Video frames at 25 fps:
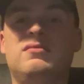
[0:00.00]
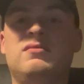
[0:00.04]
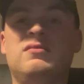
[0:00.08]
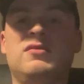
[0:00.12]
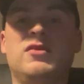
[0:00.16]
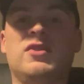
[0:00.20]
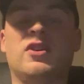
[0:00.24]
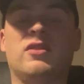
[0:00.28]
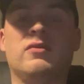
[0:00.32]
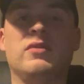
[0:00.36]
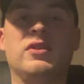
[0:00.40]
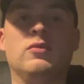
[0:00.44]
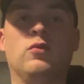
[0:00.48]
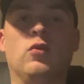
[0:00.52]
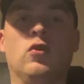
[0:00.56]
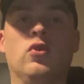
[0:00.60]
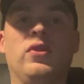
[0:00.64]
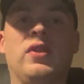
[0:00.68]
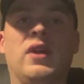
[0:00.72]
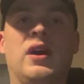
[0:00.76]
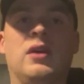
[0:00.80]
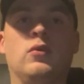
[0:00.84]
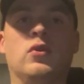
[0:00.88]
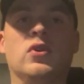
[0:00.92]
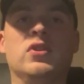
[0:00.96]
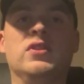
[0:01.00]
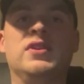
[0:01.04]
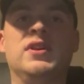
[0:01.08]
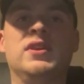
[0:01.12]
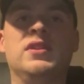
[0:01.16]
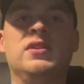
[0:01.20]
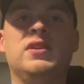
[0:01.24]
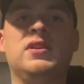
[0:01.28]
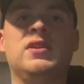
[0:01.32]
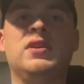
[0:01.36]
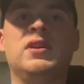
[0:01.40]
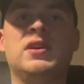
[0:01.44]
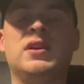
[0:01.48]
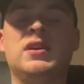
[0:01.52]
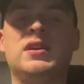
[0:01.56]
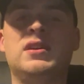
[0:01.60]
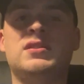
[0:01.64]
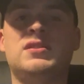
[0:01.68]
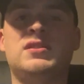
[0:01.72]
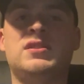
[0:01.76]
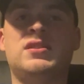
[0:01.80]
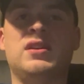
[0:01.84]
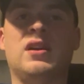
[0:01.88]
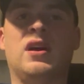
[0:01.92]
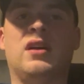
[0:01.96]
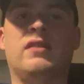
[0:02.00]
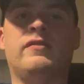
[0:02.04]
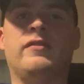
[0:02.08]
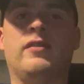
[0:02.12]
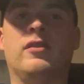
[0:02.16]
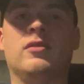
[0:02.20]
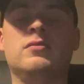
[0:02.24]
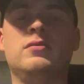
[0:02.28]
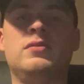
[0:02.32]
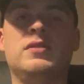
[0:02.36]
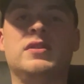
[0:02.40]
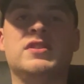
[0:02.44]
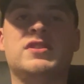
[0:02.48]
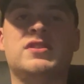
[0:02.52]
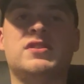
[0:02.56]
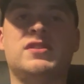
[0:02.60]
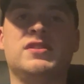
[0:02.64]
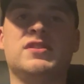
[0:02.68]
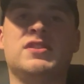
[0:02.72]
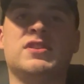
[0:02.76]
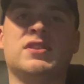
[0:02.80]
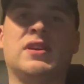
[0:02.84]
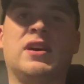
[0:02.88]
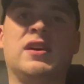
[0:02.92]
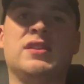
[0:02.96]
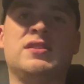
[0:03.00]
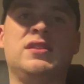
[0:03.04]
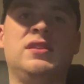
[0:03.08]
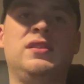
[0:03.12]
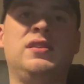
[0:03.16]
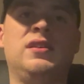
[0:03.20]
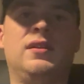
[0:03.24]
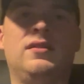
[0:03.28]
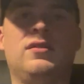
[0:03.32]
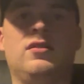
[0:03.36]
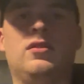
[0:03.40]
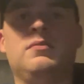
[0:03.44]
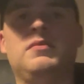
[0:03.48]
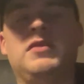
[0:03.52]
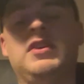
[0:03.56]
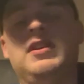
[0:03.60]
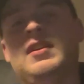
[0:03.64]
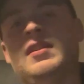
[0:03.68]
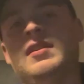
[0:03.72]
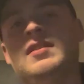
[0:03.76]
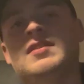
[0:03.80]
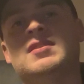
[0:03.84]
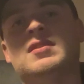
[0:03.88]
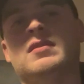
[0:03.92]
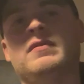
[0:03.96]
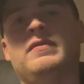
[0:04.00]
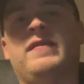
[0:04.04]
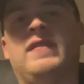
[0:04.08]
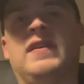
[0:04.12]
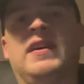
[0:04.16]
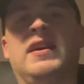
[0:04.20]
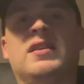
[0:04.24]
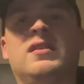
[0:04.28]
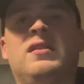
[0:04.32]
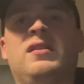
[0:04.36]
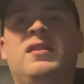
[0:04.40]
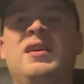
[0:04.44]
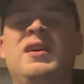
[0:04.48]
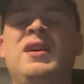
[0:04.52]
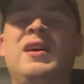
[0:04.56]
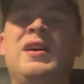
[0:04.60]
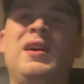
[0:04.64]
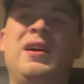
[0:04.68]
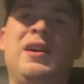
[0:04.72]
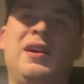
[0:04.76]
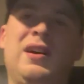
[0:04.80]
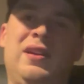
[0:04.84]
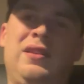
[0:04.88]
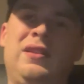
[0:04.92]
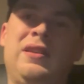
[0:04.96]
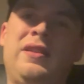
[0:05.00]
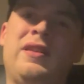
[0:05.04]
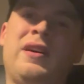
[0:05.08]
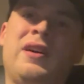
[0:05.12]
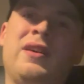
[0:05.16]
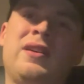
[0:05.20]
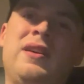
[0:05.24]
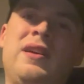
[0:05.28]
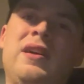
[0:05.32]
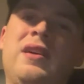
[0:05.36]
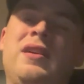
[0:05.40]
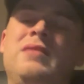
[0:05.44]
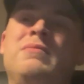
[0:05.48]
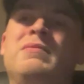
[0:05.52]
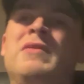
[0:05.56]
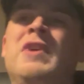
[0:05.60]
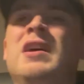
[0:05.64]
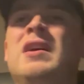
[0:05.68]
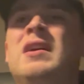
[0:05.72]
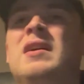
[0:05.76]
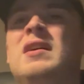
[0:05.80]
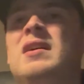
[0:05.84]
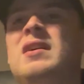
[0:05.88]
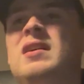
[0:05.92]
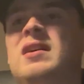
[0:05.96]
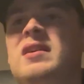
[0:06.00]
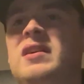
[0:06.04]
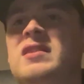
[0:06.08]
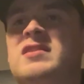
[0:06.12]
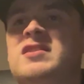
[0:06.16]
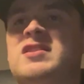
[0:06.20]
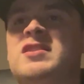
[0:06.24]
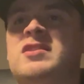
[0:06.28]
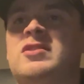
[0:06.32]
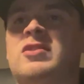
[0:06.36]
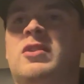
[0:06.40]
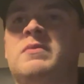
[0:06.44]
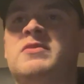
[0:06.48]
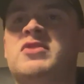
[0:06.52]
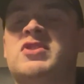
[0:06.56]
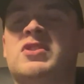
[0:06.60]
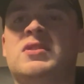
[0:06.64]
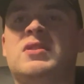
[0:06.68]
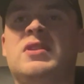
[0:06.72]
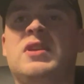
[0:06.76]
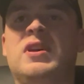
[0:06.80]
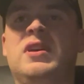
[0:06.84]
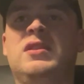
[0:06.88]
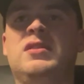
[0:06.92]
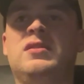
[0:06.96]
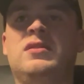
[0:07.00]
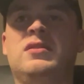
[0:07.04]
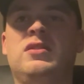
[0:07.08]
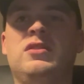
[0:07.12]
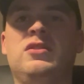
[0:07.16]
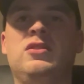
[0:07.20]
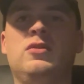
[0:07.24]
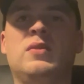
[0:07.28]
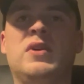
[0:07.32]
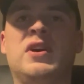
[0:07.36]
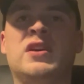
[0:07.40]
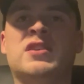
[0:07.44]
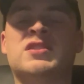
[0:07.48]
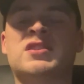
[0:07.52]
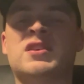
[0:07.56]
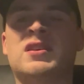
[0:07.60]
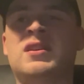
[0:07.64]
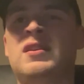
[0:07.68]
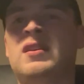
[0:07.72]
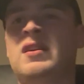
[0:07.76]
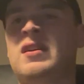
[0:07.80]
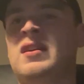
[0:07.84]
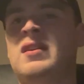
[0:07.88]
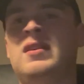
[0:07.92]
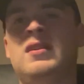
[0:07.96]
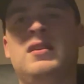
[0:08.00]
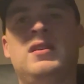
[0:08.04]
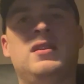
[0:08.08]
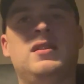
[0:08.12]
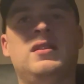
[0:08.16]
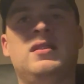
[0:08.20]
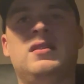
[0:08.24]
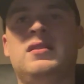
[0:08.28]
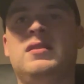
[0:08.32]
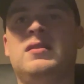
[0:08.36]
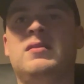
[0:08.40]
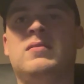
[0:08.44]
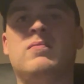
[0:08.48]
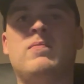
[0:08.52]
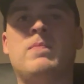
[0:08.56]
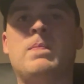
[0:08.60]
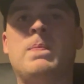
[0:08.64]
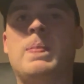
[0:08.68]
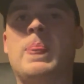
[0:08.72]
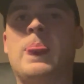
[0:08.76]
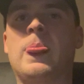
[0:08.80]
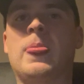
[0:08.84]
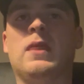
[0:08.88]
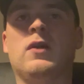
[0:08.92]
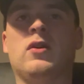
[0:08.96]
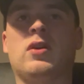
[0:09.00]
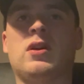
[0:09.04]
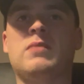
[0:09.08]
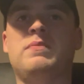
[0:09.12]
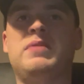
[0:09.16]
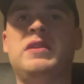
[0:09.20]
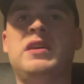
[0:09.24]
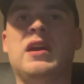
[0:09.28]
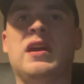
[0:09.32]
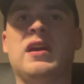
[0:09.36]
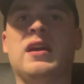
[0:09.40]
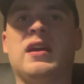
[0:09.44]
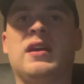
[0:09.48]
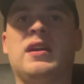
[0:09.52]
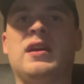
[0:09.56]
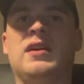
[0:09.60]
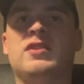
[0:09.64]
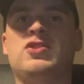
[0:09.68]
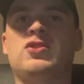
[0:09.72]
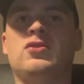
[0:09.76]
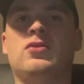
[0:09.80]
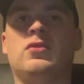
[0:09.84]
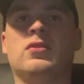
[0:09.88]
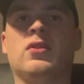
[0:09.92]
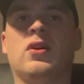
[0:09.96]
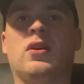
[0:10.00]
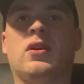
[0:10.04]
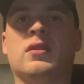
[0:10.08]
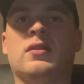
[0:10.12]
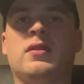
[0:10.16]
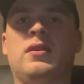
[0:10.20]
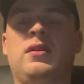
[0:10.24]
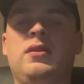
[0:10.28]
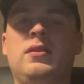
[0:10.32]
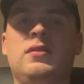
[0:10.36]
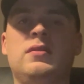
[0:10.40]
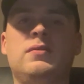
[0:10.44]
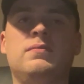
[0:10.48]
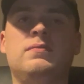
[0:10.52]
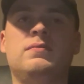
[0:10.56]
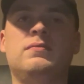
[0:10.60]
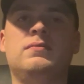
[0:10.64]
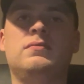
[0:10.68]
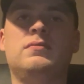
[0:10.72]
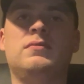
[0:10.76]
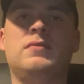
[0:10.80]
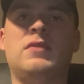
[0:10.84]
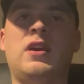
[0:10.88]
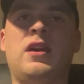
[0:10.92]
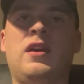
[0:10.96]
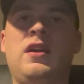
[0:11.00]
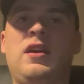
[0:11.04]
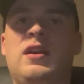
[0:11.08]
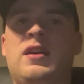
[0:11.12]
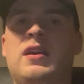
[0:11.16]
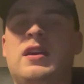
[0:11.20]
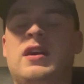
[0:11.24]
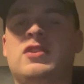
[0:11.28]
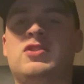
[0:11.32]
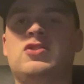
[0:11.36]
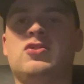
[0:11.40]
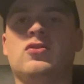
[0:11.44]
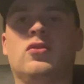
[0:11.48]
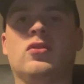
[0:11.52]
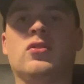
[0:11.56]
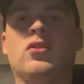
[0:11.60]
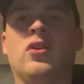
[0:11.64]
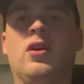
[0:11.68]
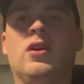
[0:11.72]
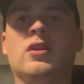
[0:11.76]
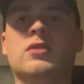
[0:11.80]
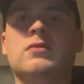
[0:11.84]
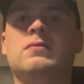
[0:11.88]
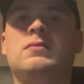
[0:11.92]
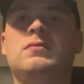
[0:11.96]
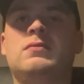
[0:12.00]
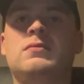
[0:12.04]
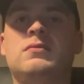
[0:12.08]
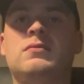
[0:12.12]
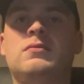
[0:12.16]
He won that one, didn't he? Tiafo in Cincinnati, he ended up making it to the final. And then that game against Thompson in the US. Look, it'd be Hurkacz or nothing. Hurkacz or nothing.